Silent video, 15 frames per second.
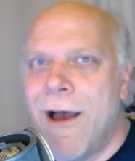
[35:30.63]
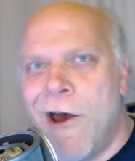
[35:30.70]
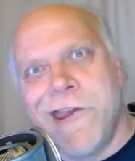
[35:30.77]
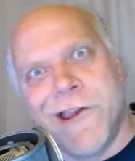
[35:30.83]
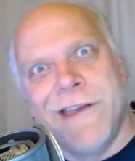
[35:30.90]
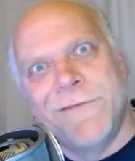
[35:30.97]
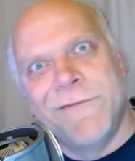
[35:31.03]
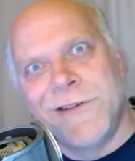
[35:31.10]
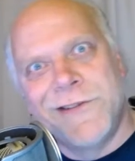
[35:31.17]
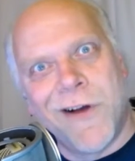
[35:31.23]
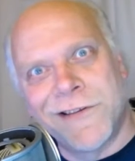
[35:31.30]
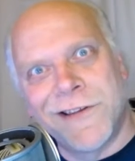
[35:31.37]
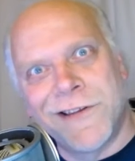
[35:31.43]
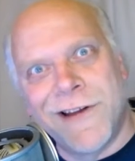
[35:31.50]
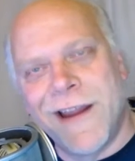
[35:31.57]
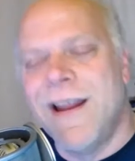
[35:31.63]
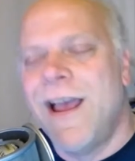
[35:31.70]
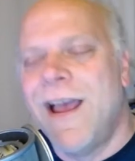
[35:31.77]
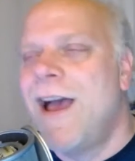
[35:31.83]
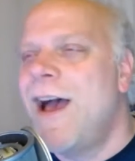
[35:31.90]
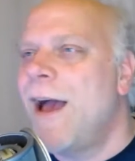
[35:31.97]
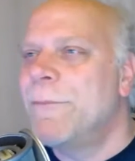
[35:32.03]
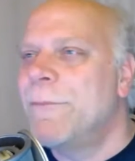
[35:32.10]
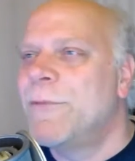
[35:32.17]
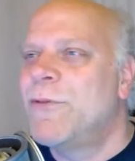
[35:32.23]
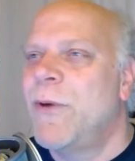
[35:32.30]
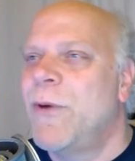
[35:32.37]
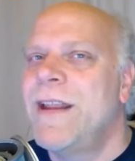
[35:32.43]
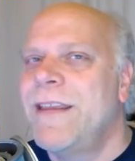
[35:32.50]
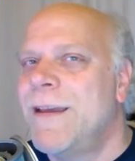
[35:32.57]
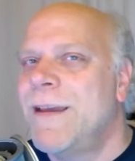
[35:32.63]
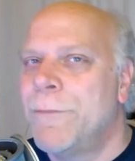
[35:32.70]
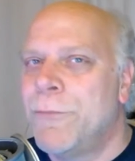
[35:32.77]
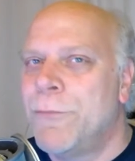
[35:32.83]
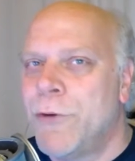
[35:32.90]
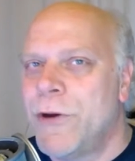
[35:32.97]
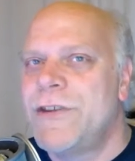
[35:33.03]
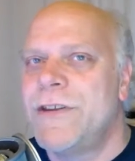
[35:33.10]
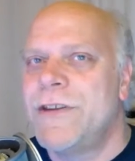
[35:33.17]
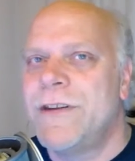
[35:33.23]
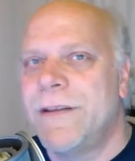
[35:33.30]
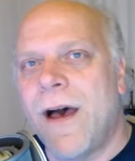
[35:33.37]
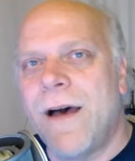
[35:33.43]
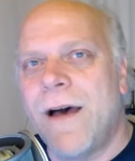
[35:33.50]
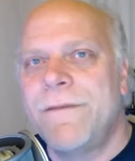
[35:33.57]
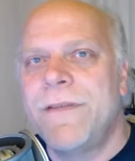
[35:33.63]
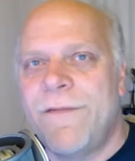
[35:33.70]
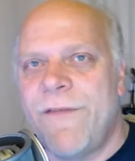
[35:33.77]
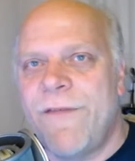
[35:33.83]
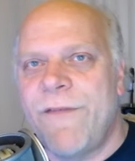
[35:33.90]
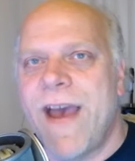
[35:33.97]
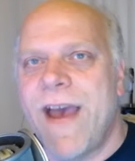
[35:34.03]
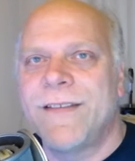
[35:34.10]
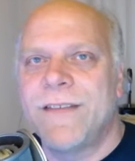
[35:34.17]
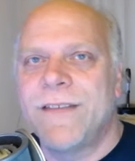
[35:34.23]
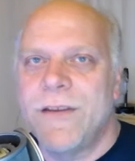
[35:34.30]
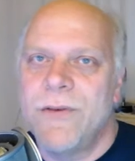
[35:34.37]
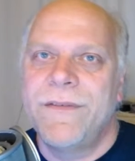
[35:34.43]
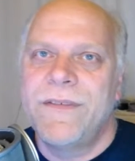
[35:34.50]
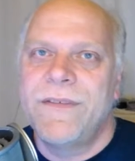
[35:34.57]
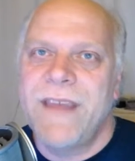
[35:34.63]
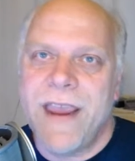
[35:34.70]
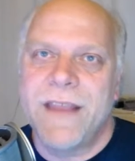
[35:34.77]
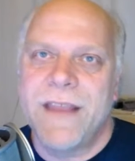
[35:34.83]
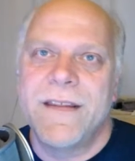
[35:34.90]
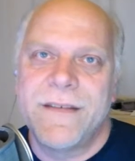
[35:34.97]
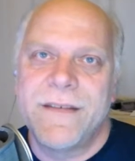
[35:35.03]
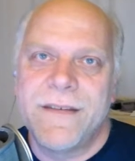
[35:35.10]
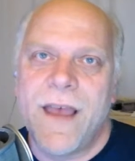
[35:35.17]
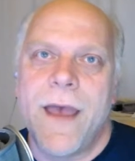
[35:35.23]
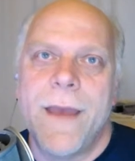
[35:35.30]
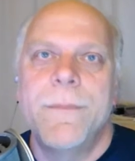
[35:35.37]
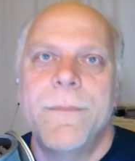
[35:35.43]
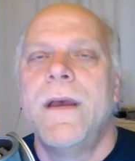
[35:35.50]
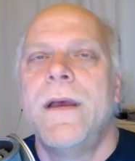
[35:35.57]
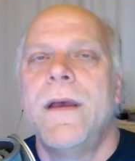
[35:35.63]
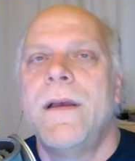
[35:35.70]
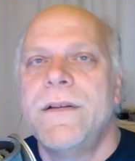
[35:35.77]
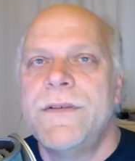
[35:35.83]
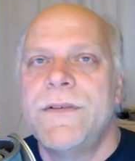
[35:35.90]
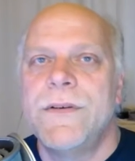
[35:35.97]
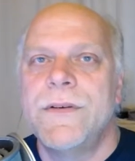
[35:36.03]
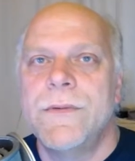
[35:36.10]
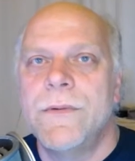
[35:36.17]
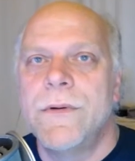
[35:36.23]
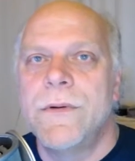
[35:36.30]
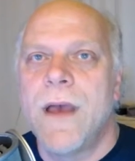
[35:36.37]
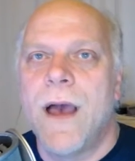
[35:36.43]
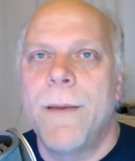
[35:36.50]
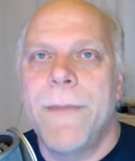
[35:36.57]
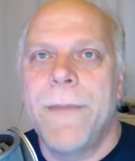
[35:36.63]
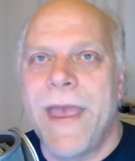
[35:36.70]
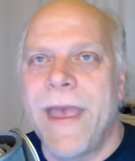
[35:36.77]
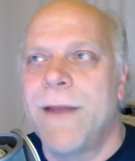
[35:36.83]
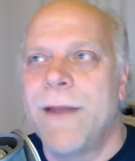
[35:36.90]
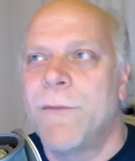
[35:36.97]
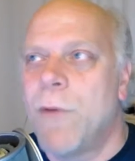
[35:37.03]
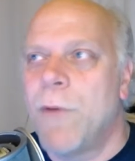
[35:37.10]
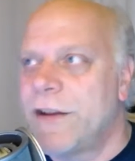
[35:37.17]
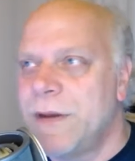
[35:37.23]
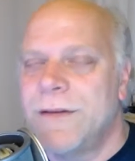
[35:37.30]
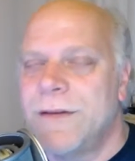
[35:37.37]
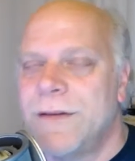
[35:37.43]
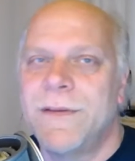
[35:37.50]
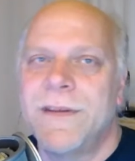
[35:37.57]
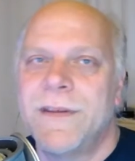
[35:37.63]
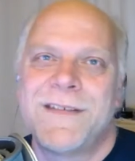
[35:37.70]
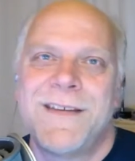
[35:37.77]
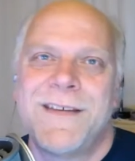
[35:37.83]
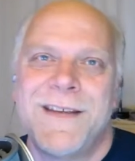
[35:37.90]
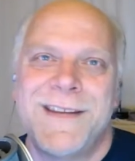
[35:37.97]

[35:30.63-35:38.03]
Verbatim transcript: I can't even talk tonight. I'm greatly appreciative of the fact that you have taken the time to come and watch me do this